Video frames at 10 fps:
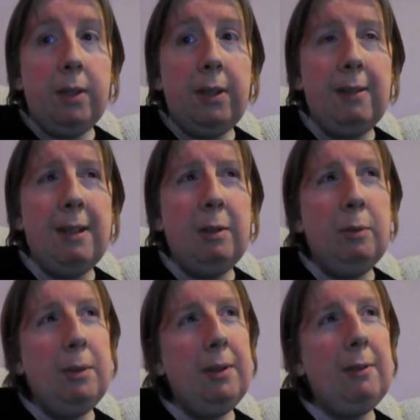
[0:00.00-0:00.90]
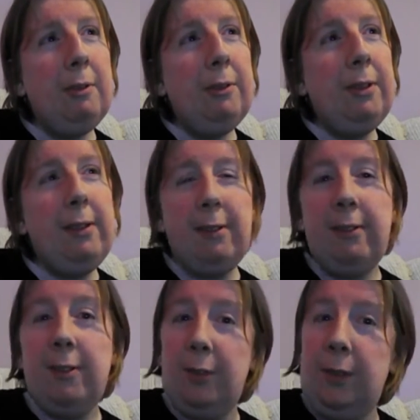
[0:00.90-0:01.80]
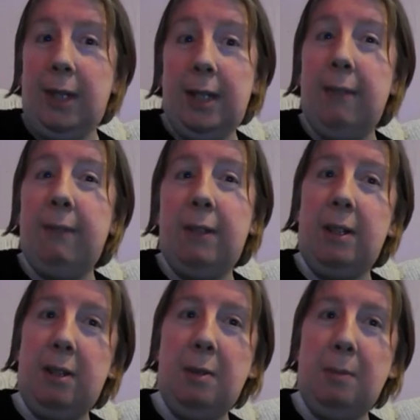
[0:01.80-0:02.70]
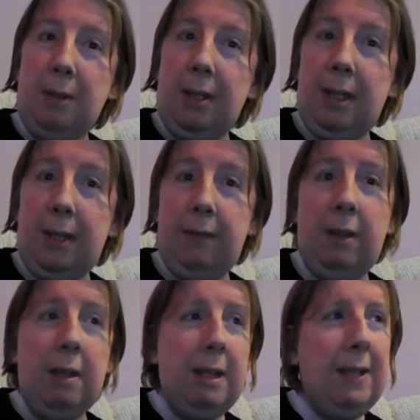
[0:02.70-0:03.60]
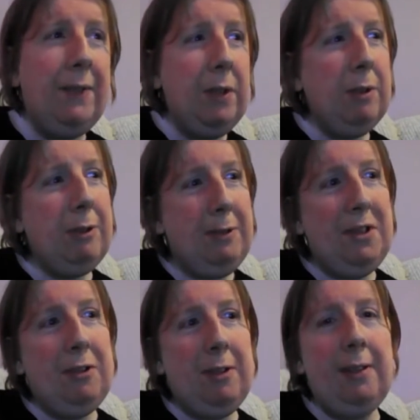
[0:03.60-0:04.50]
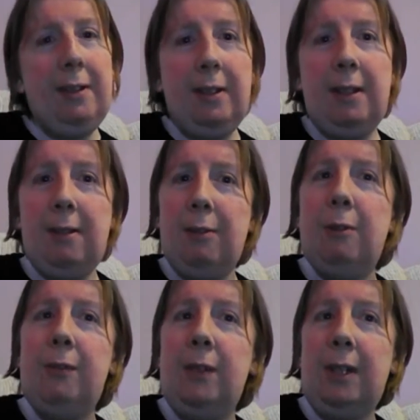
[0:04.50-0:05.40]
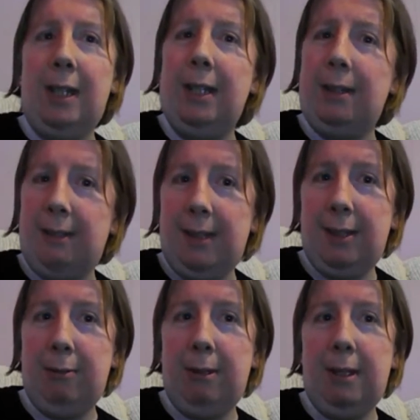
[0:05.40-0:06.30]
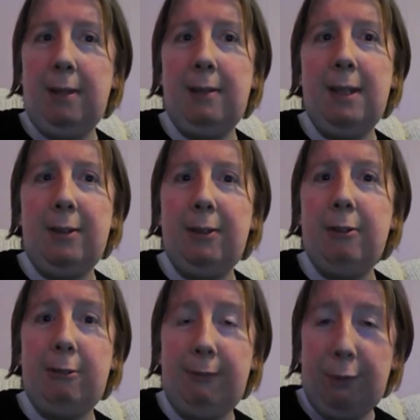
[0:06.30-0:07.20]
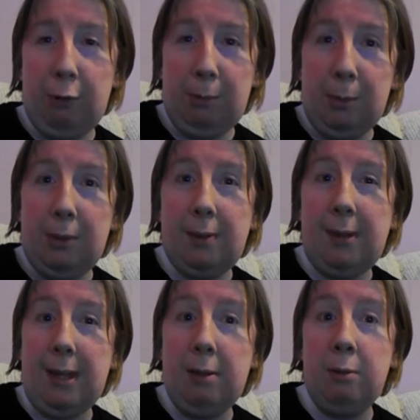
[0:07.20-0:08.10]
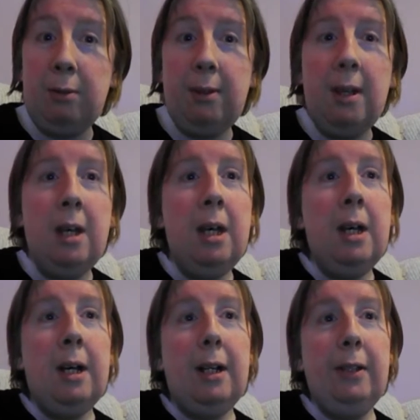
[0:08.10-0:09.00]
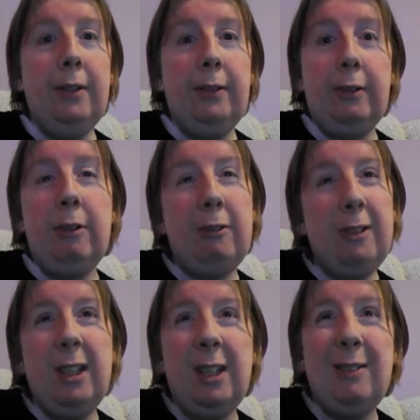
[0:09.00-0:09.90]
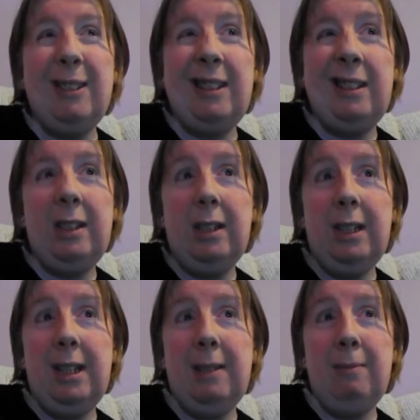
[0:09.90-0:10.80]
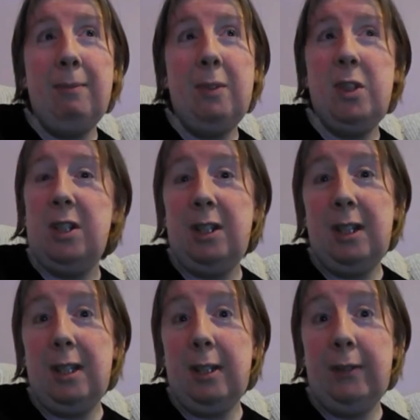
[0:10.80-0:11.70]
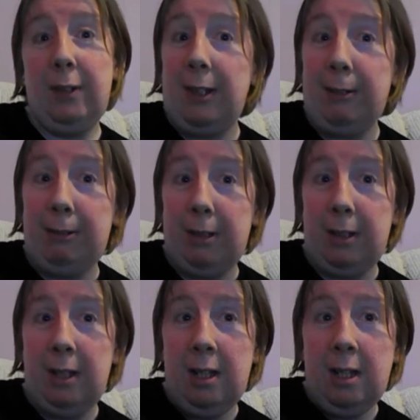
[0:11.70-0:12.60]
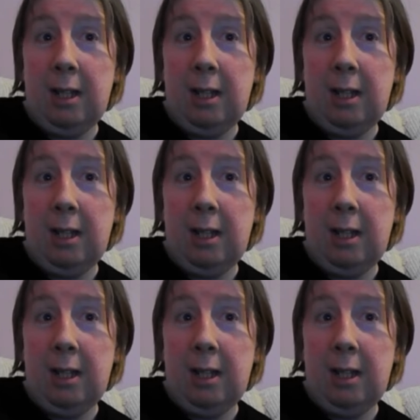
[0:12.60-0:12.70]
The second one's called The Subtle Knife, I do believe. If you are interested in this Northern Lights series, now that there are four books out on the continuing journey of Lyra